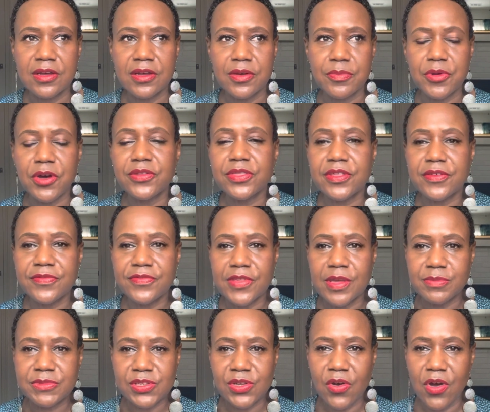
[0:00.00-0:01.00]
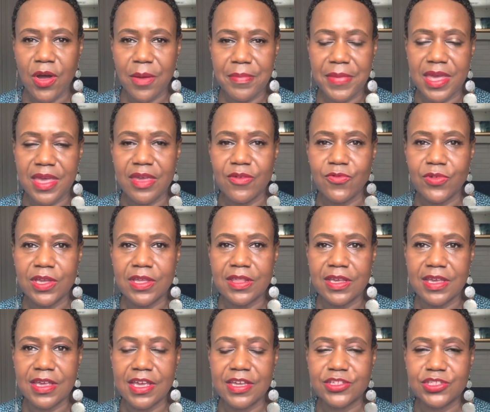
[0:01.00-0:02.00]
both of them taught me
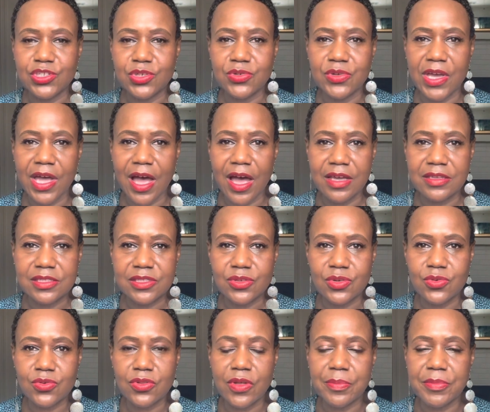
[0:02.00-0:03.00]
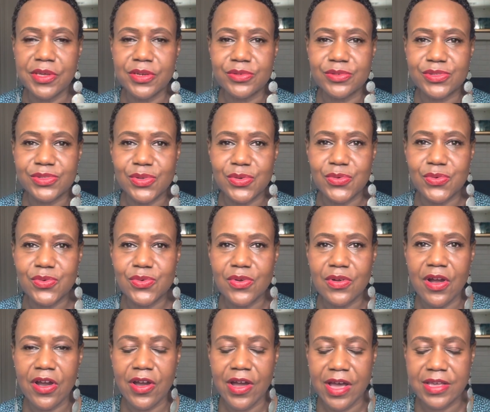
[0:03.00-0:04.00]
really in junior high school or middle school,
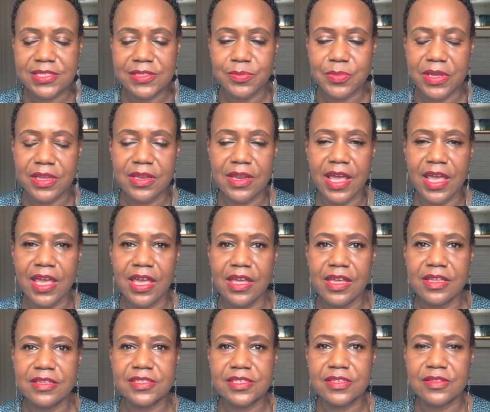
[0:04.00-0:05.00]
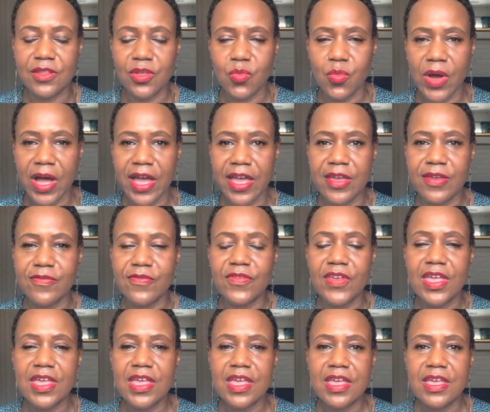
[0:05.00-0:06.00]
her husband and the wife
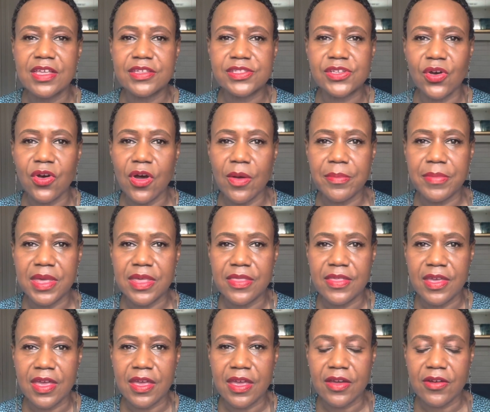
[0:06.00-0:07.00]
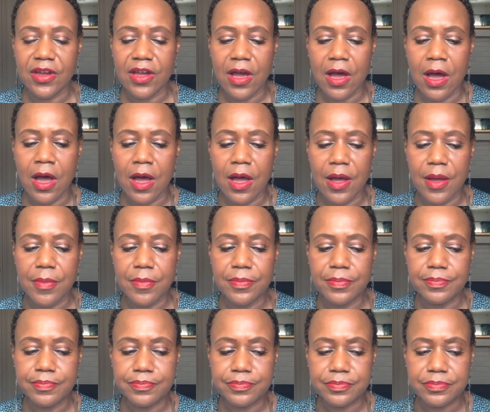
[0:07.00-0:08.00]
taught me there. Um,